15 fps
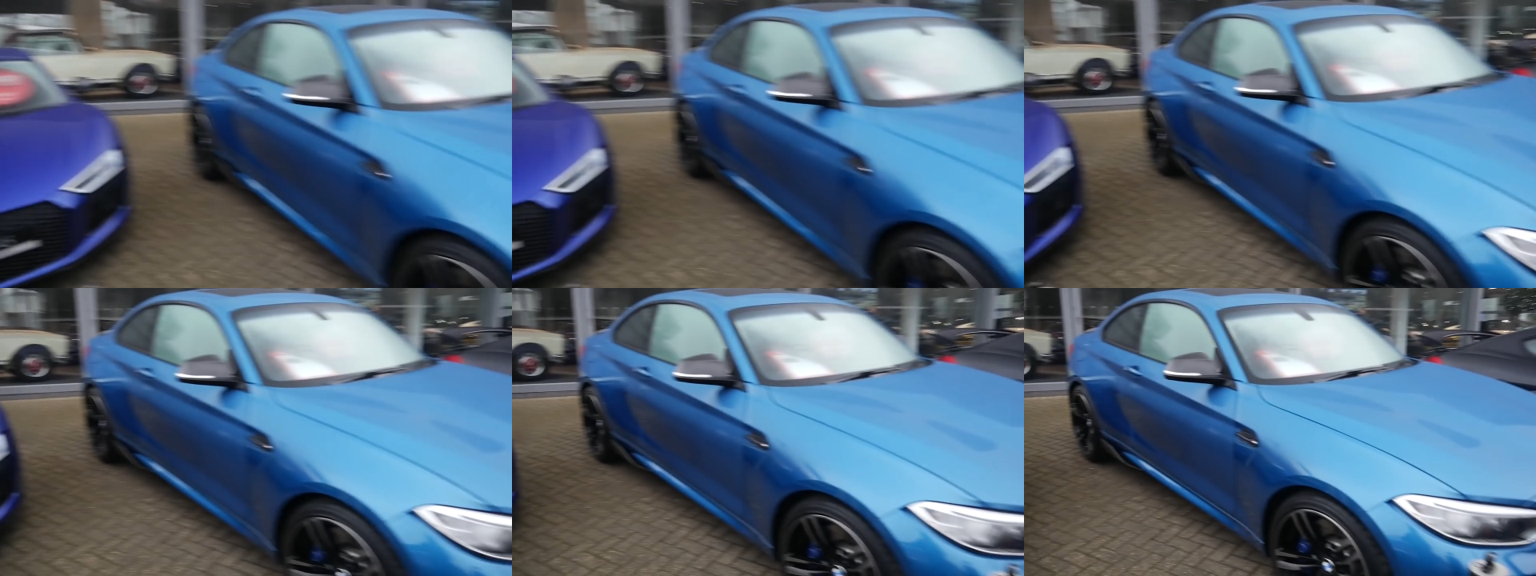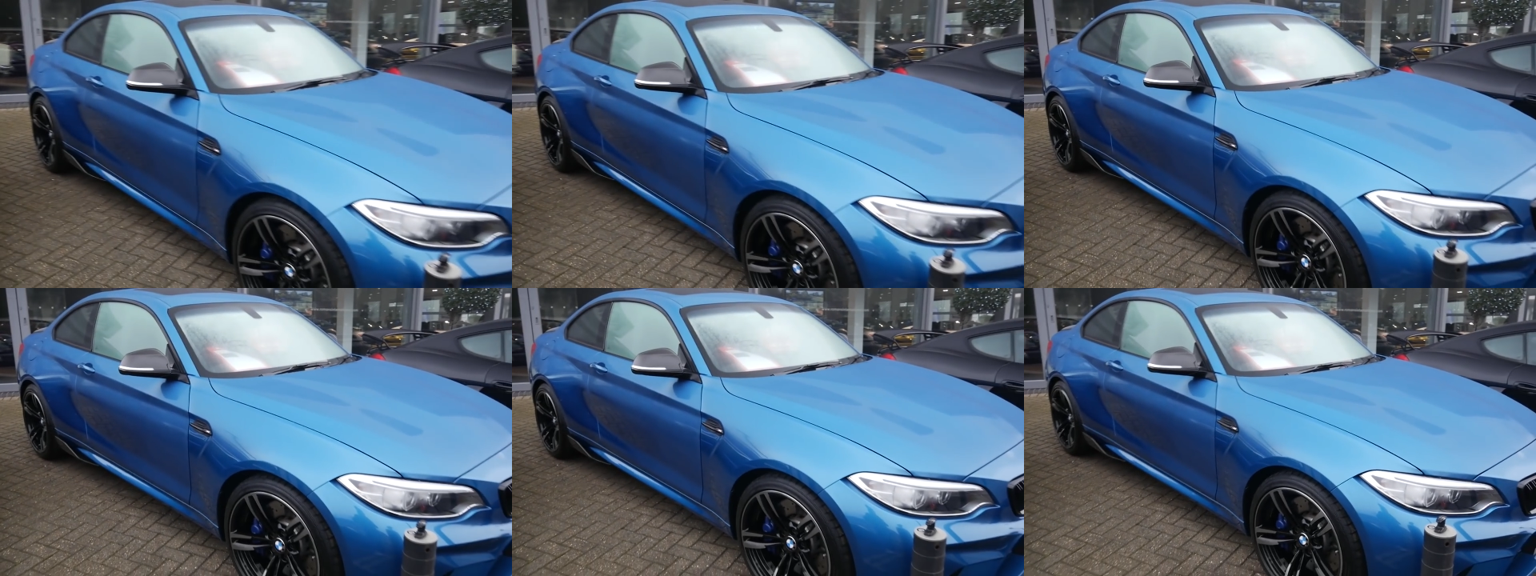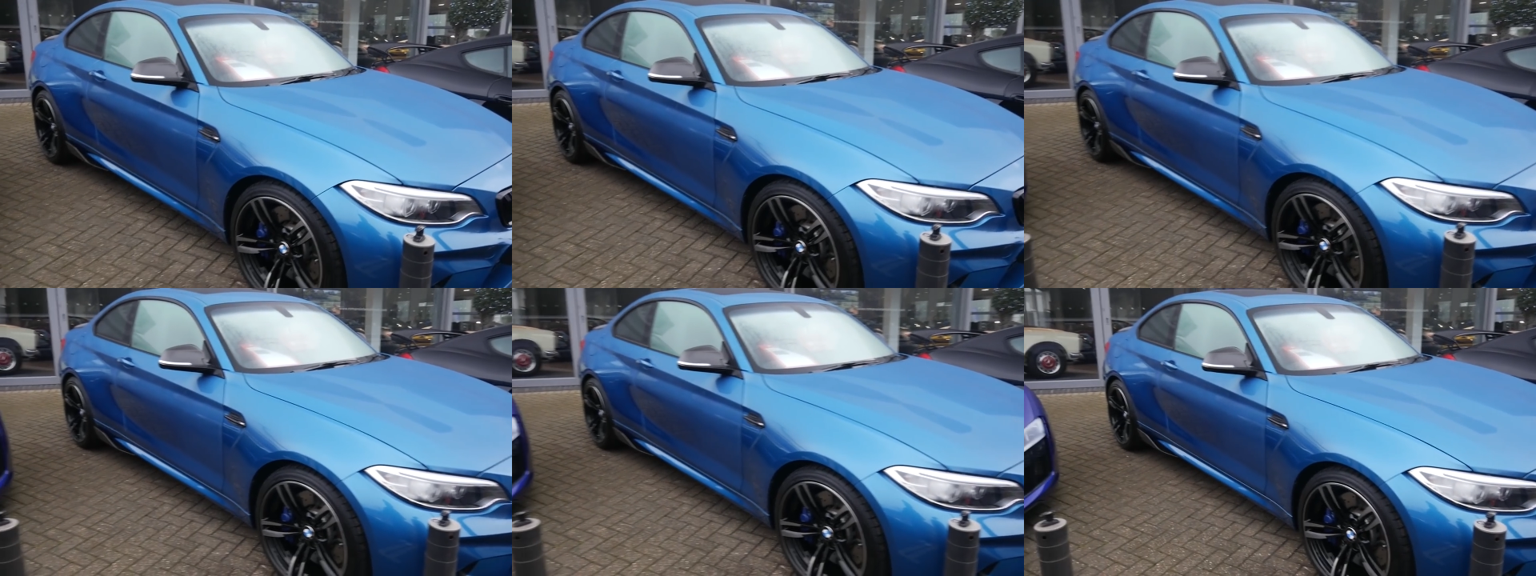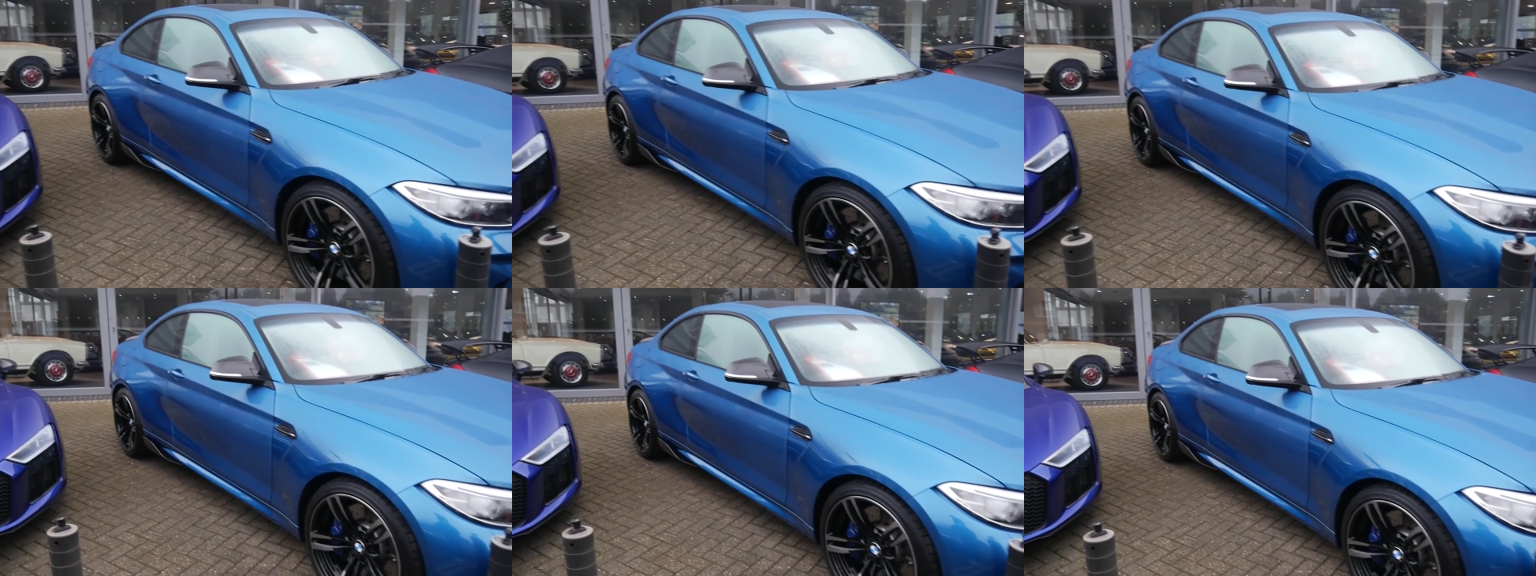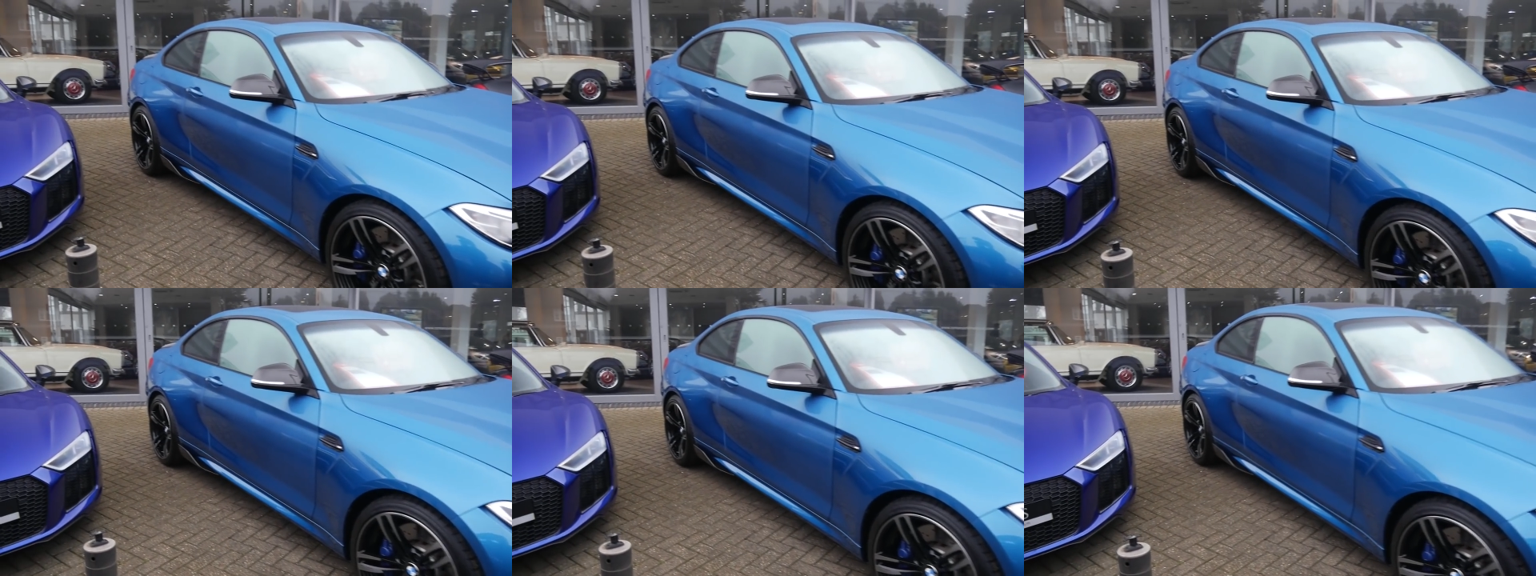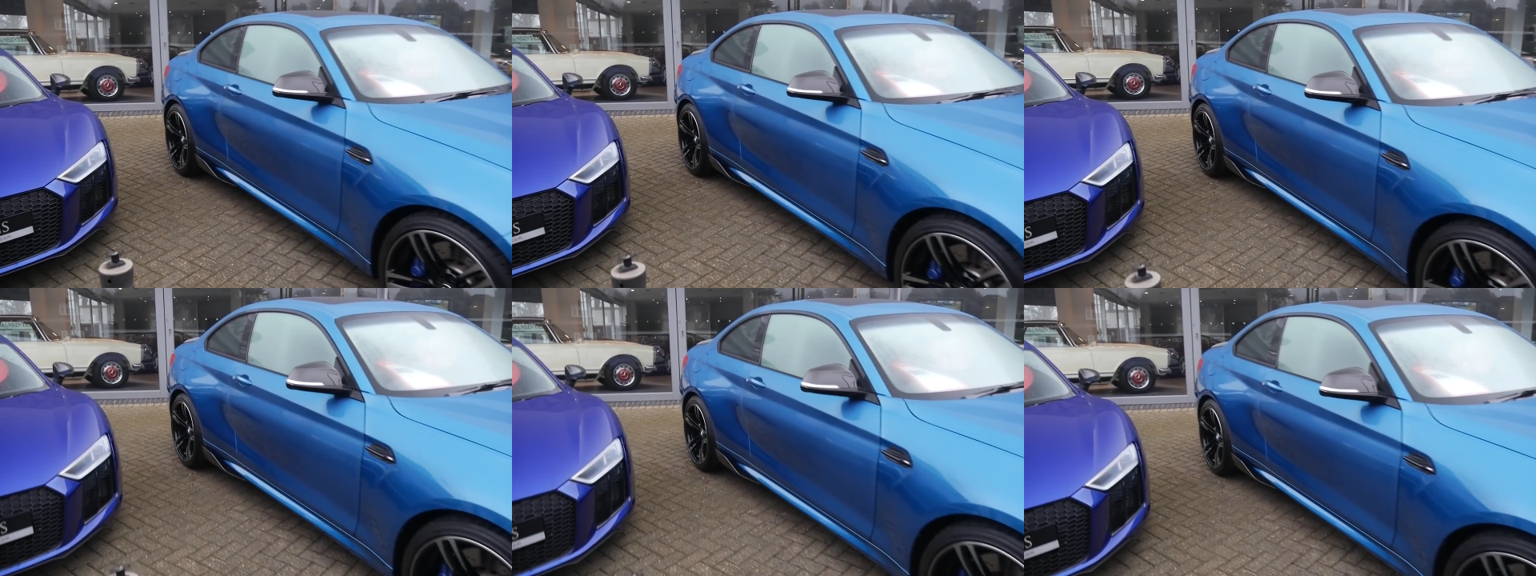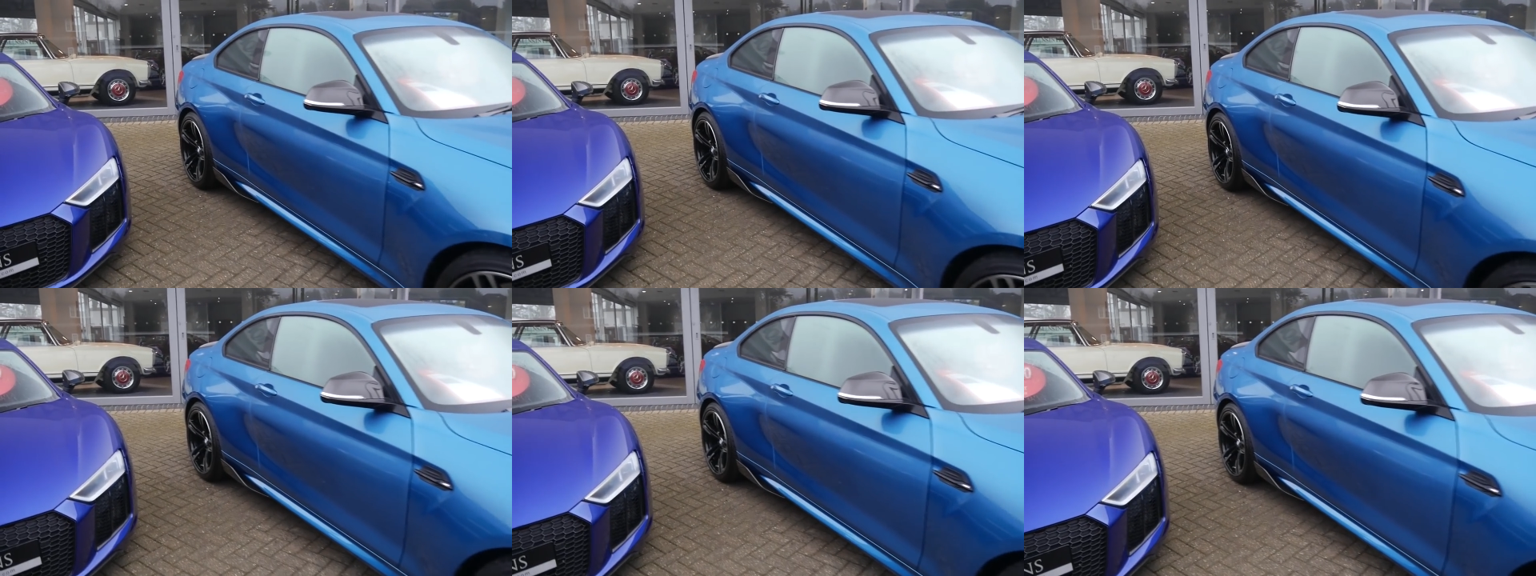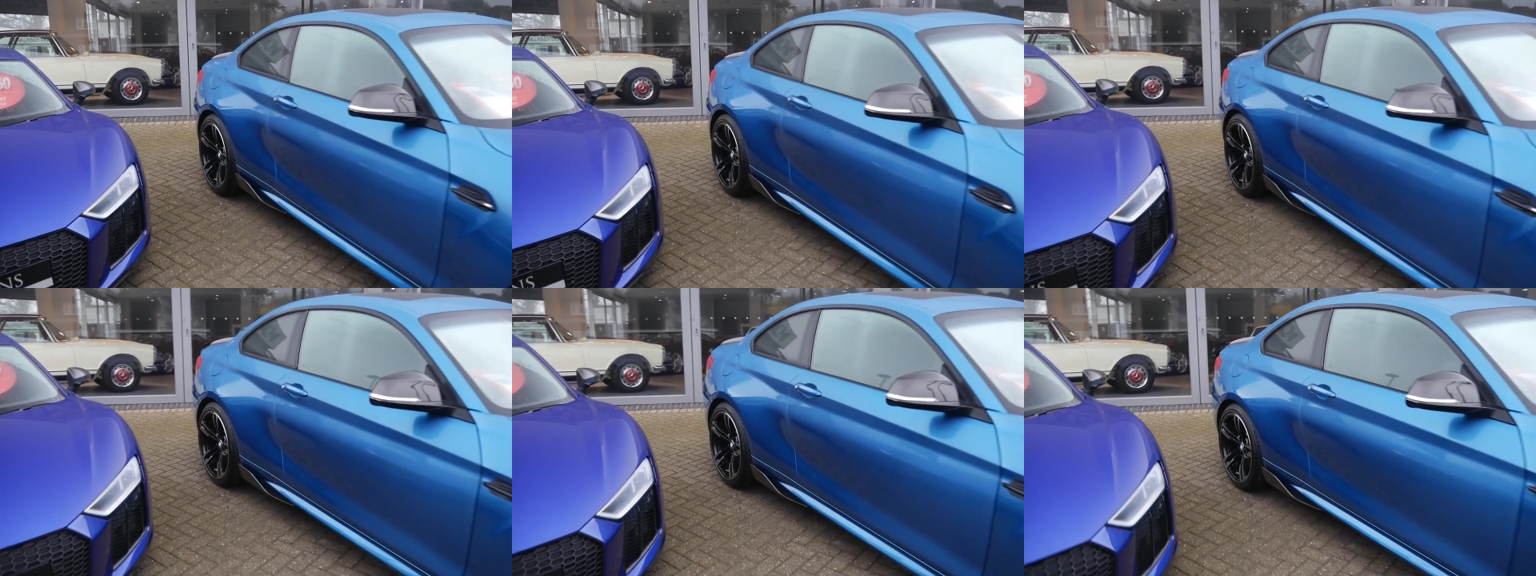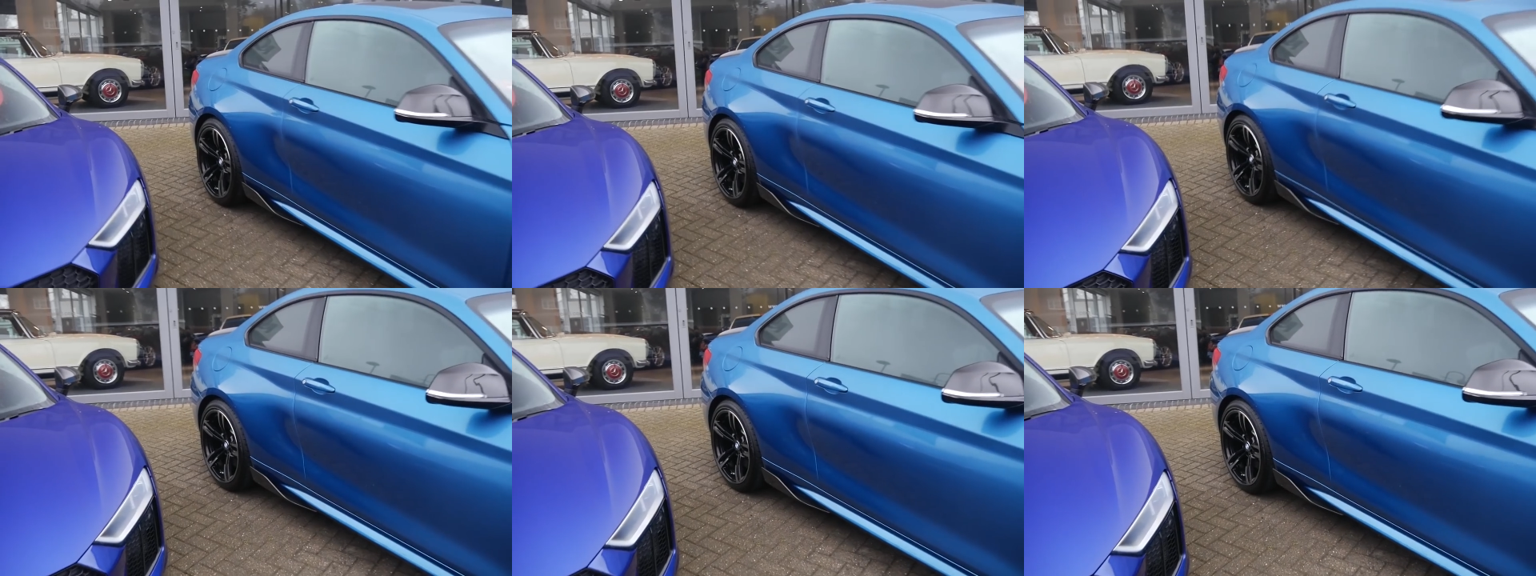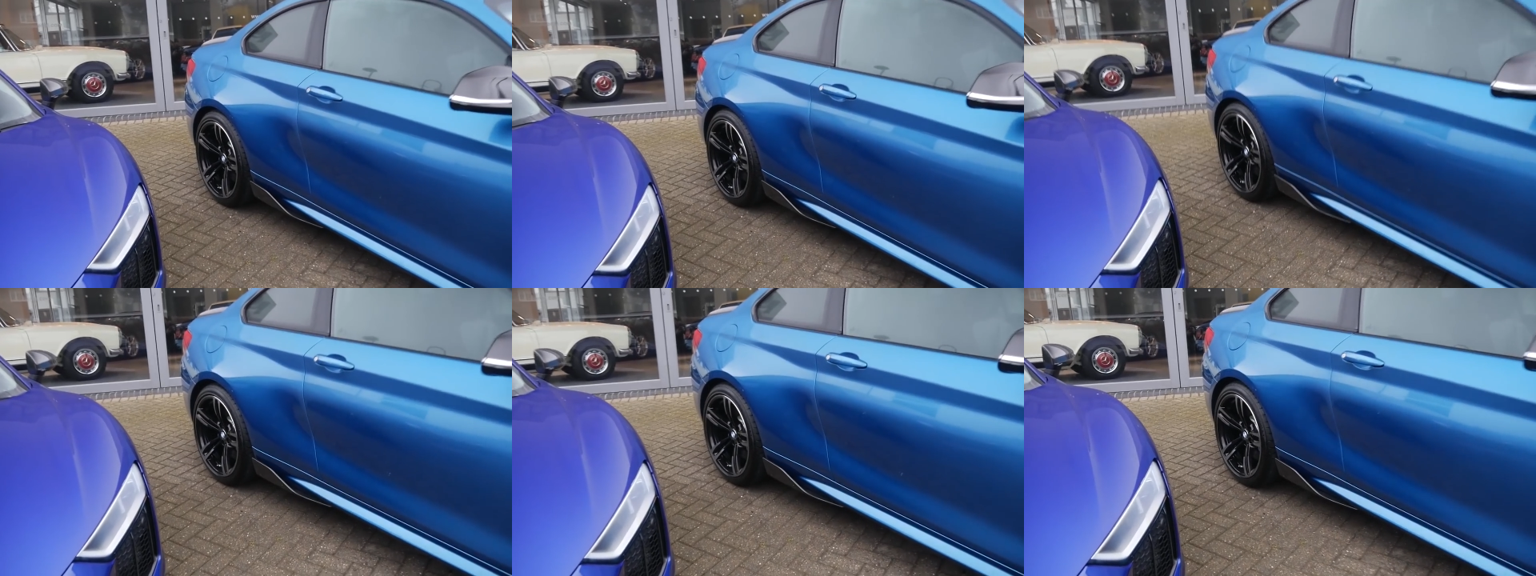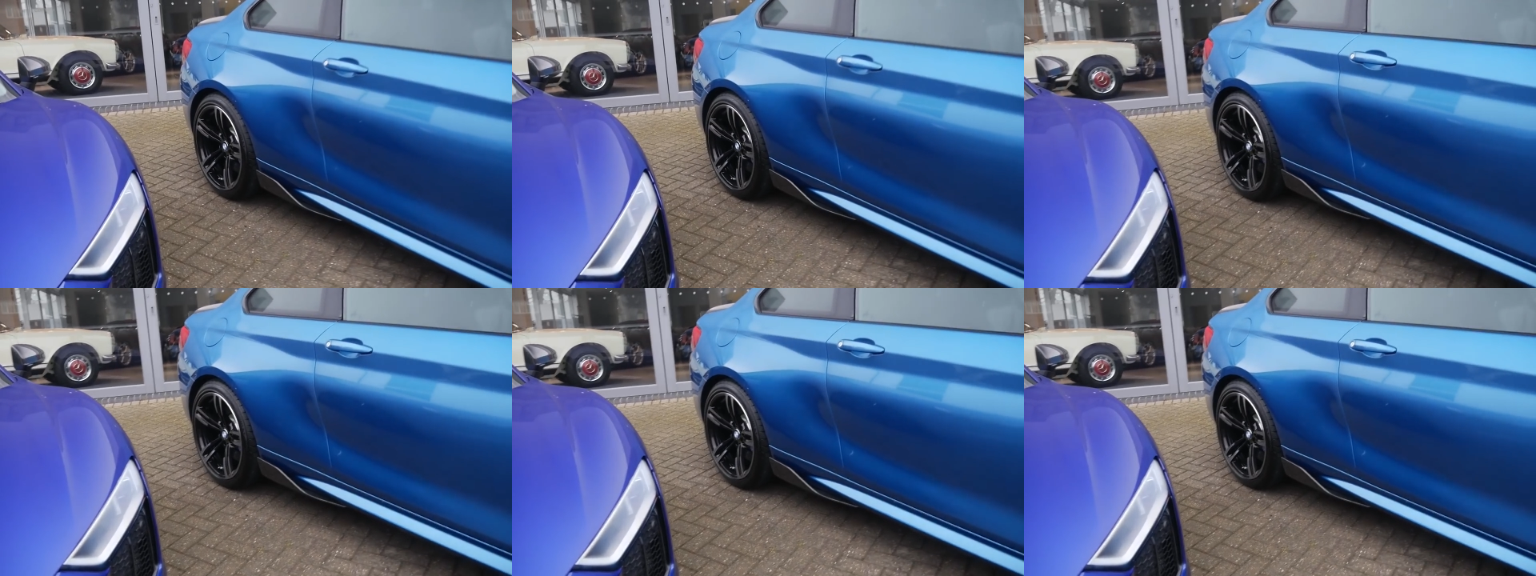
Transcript: Nobody's mouth can be seen.